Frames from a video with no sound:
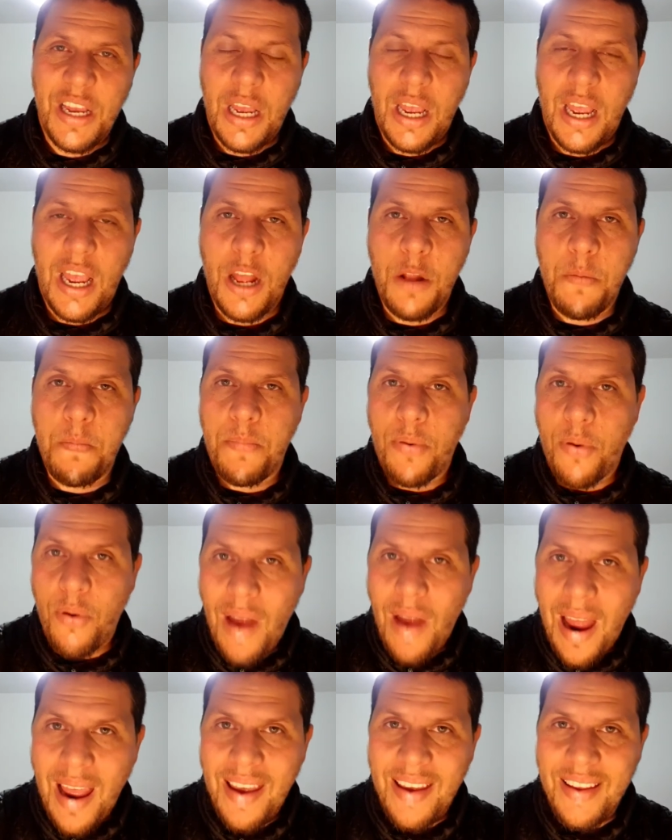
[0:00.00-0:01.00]
and
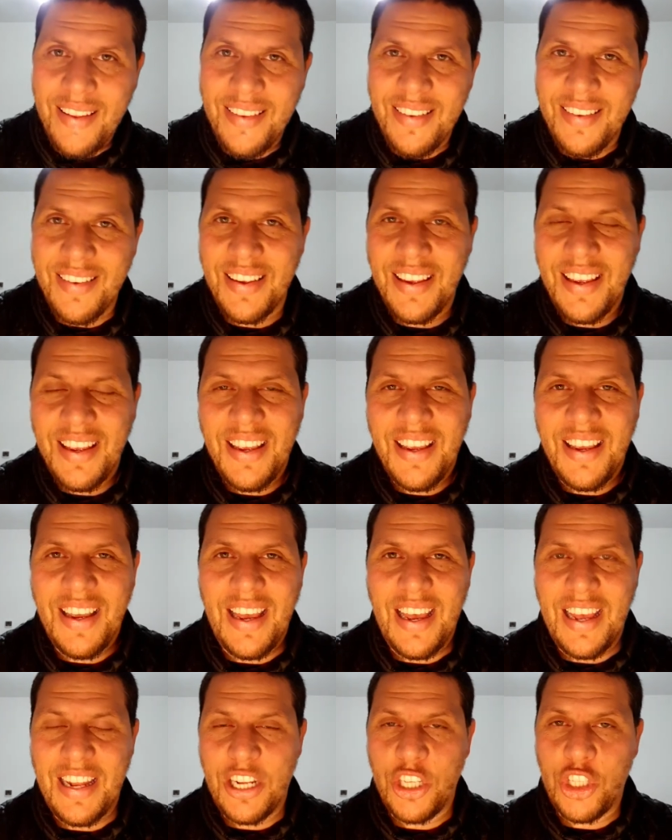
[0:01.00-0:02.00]
pride
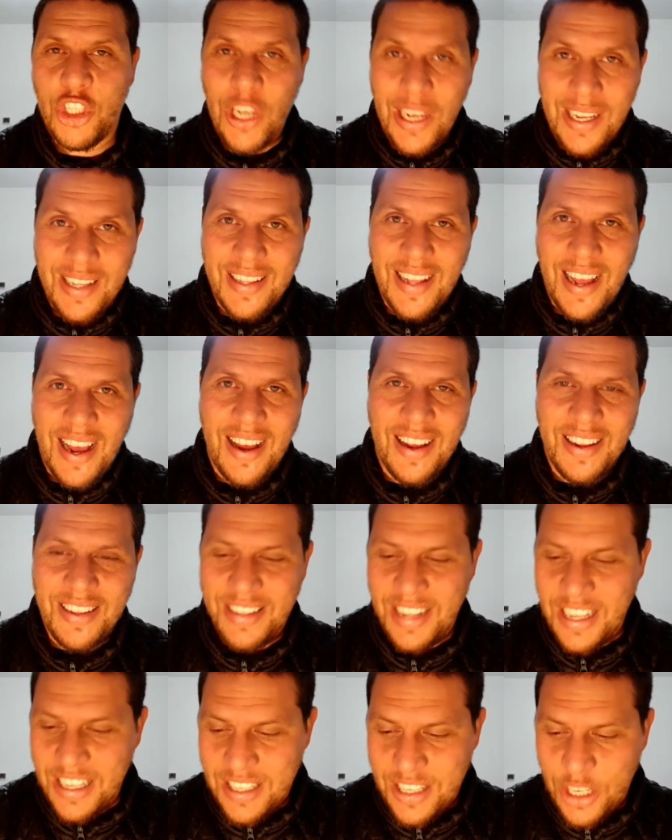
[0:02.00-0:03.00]
an agenda
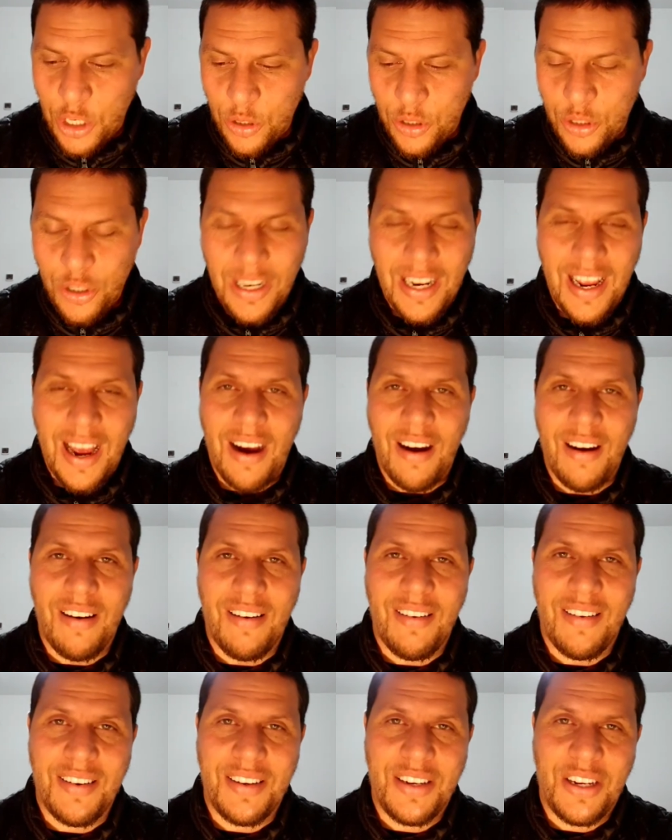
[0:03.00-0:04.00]
that's usually
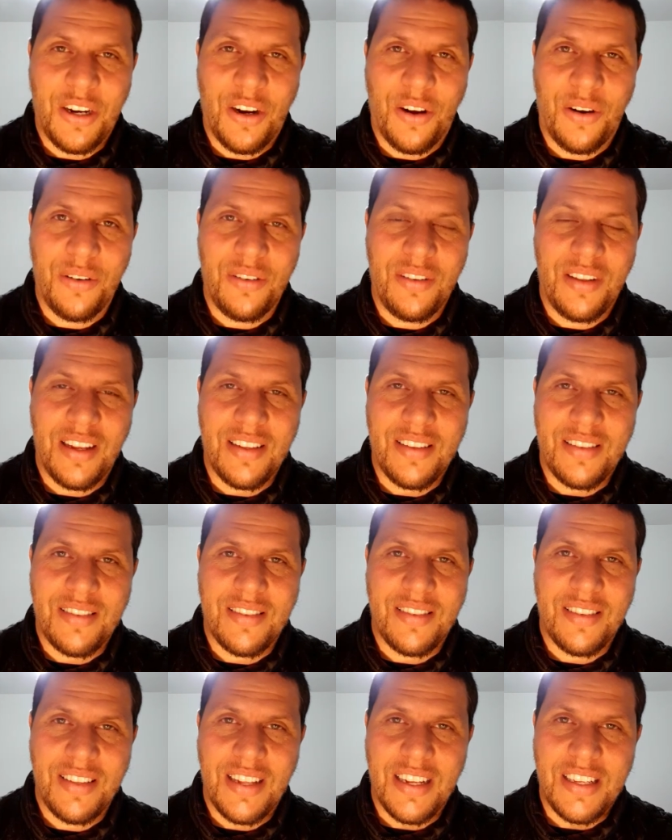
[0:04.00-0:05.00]
our you know that's
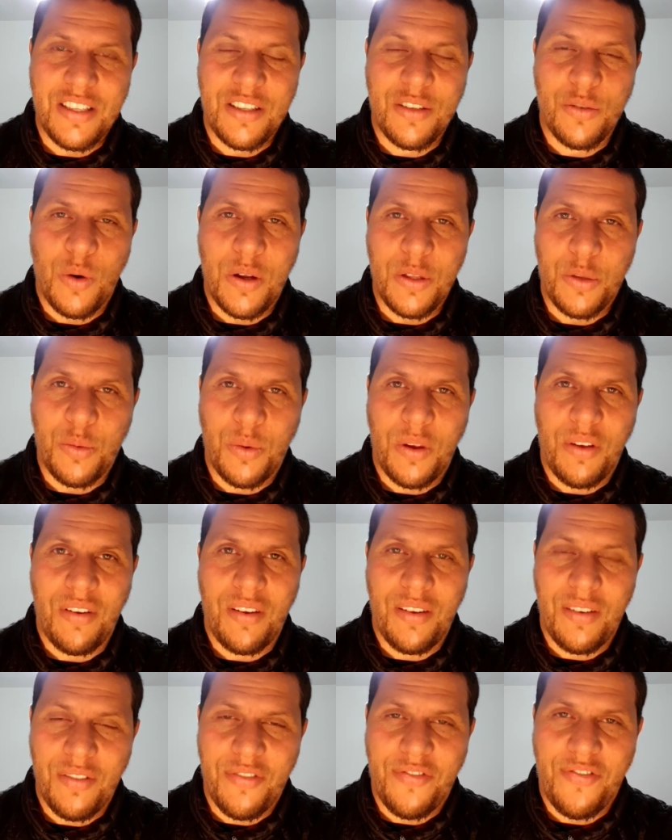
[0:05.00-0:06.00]
that's what we
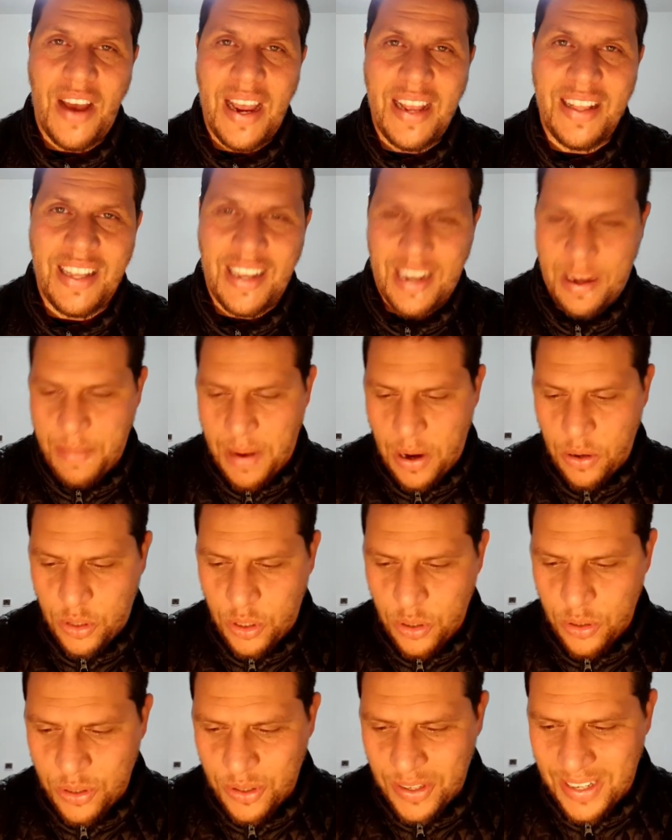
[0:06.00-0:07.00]
fighting about
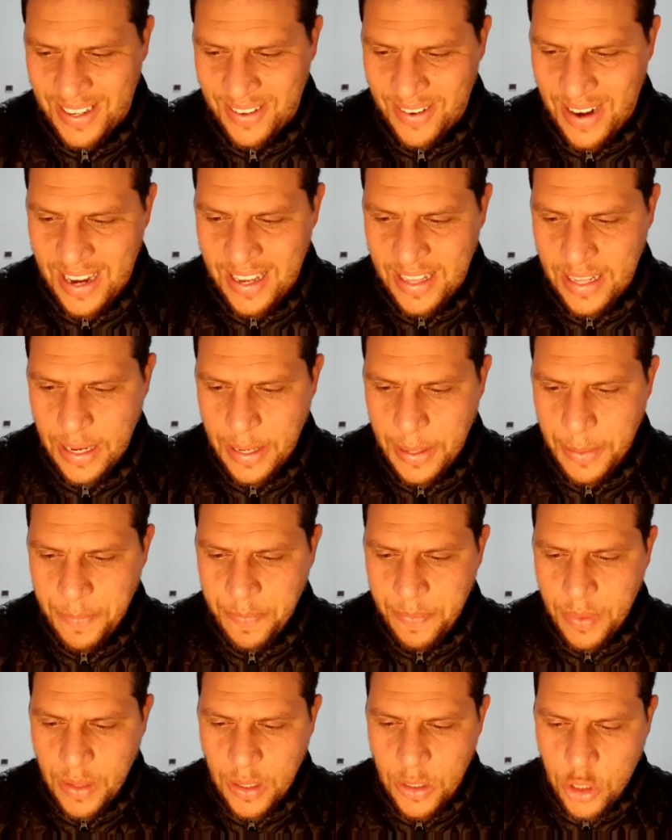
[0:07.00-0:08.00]
usually right
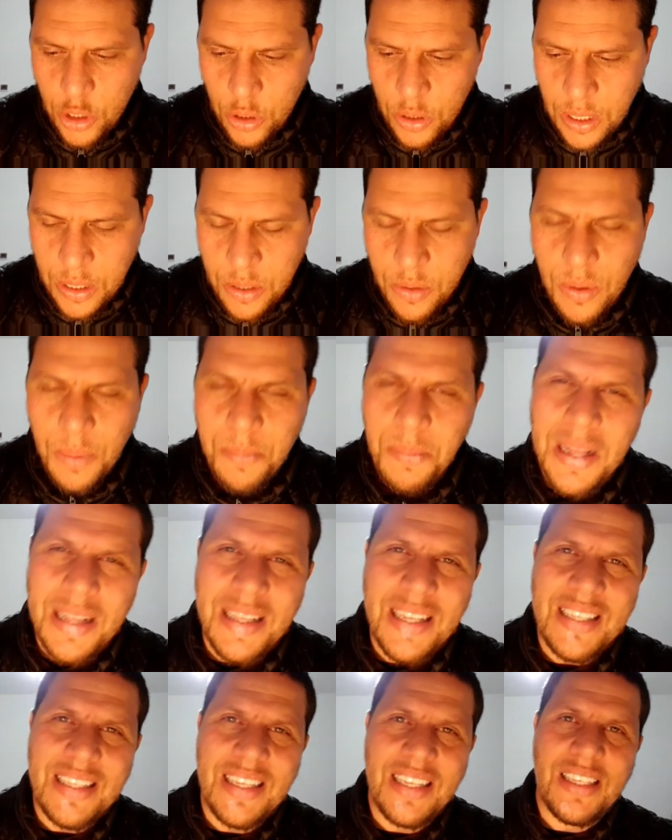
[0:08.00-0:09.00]
so the
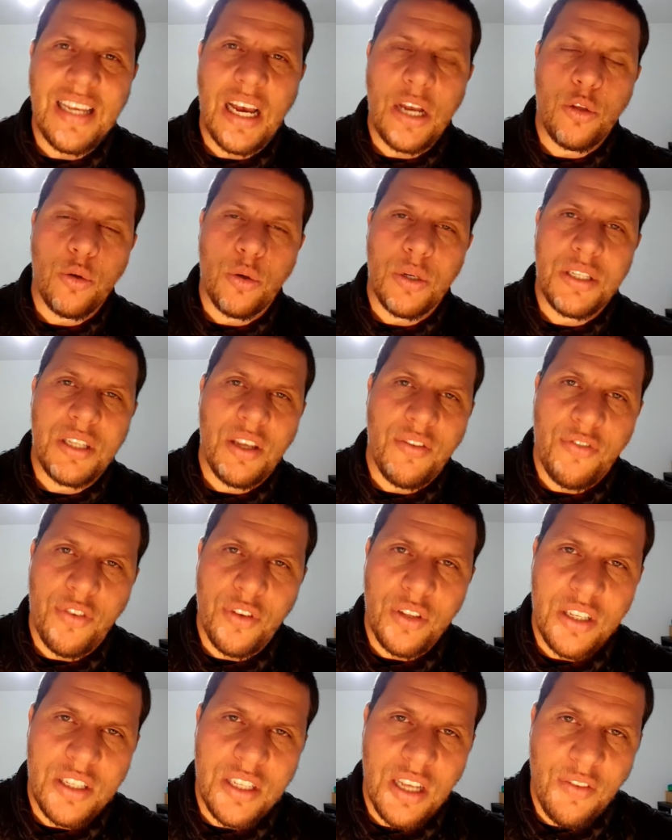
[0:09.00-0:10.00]
tremendous desire to receive for
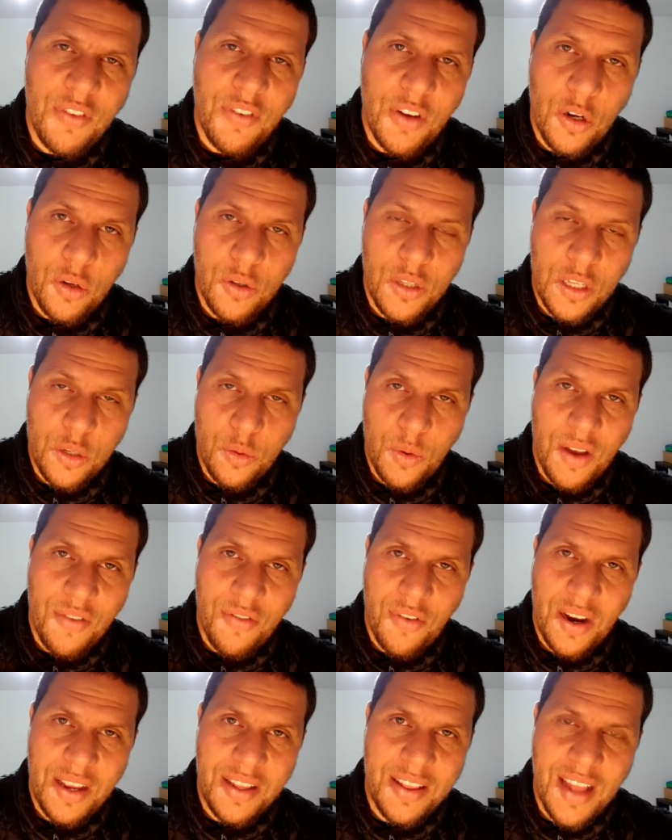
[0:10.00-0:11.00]
the self alone that we have
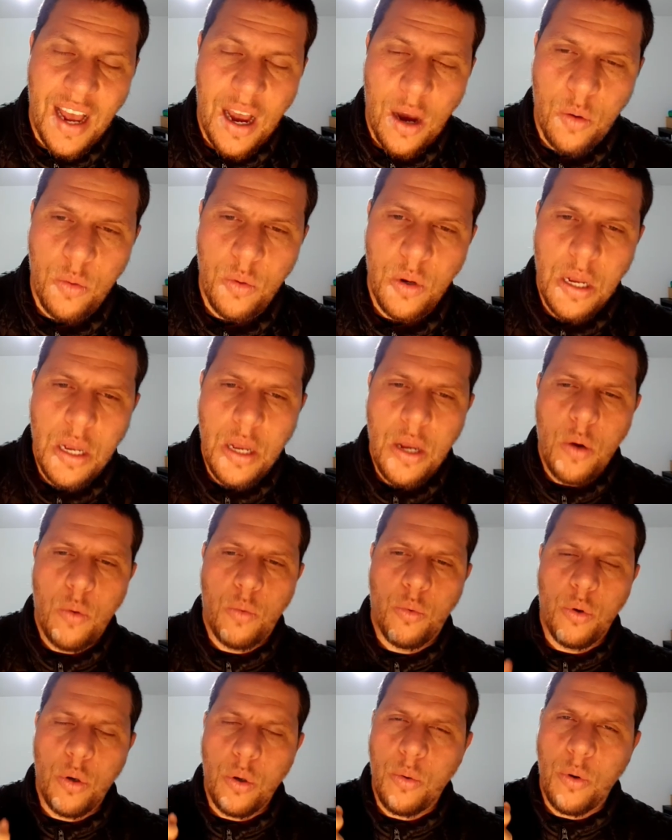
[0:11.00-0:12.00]
right now
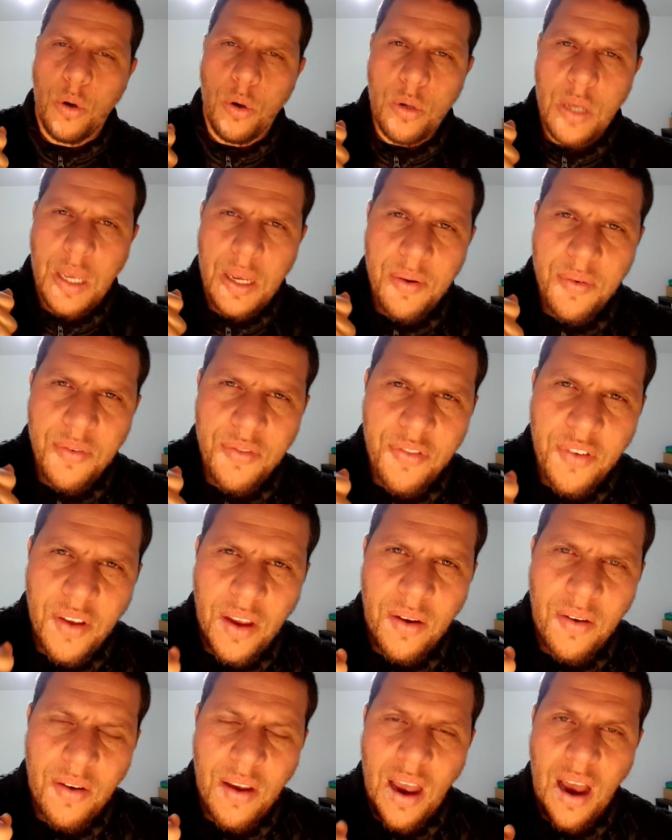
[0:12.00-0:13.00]
we're working
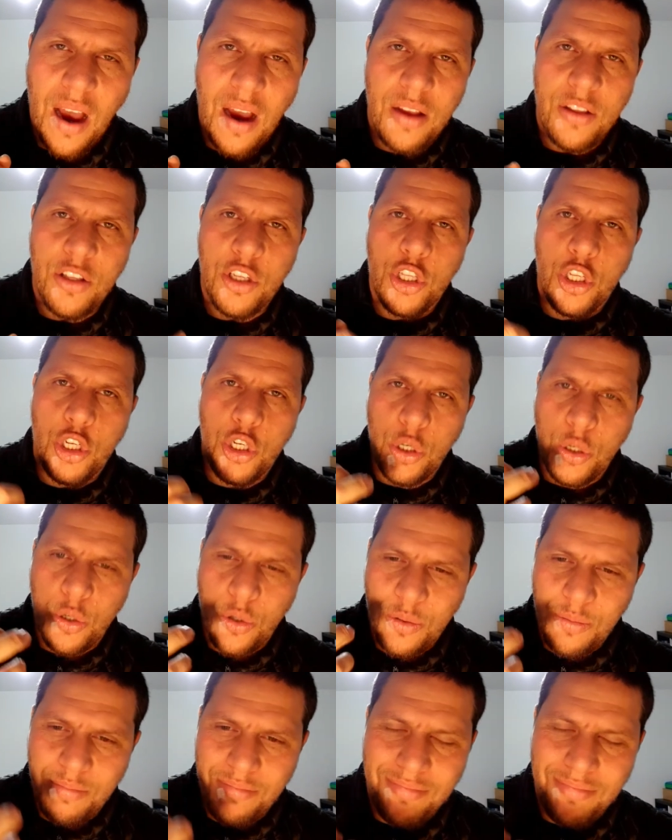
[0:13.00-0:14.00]
very hard to